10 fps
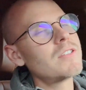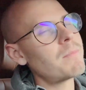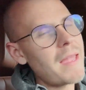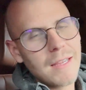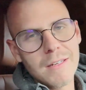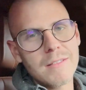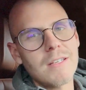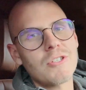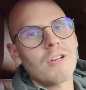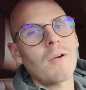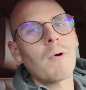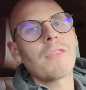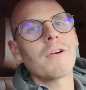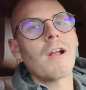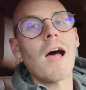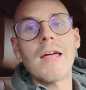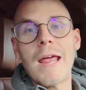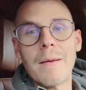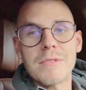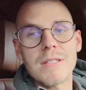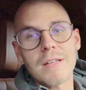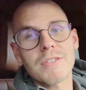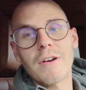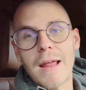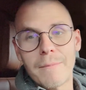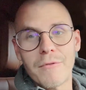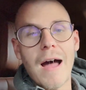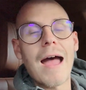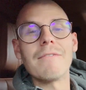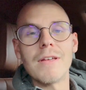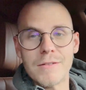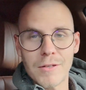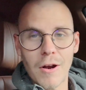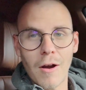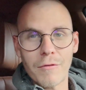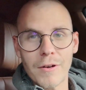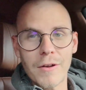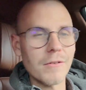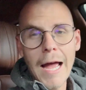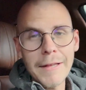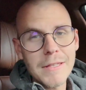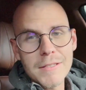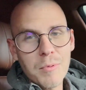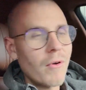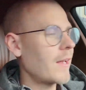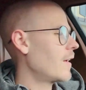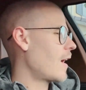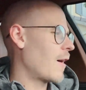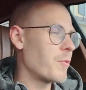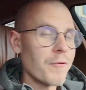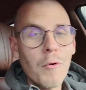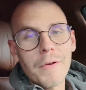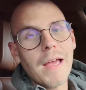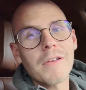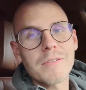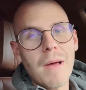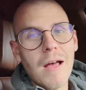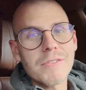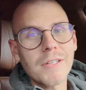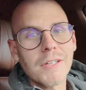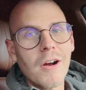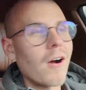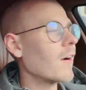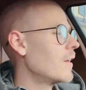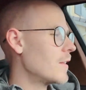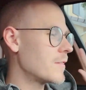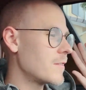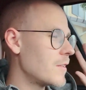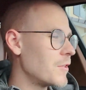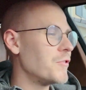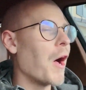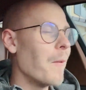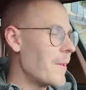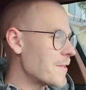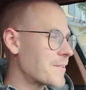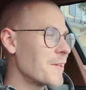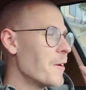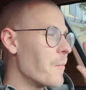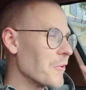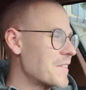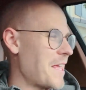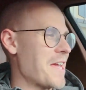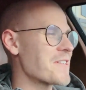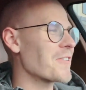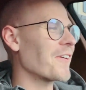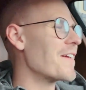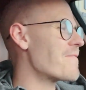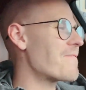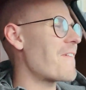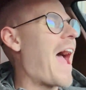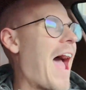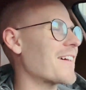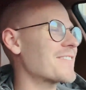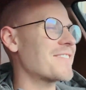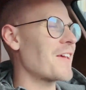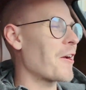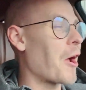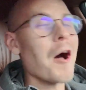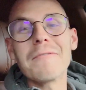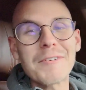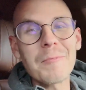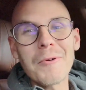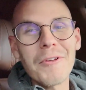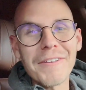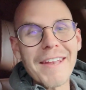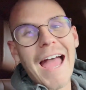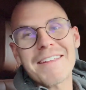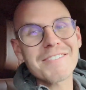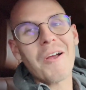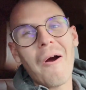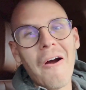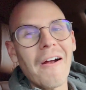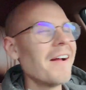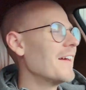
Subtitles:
to make a decision on whether or not an M6 or an M5 is the car for you. At this point, I put 4,000 miles on the car. This is the dumbest, most ignorant, fast, comfortable, nice car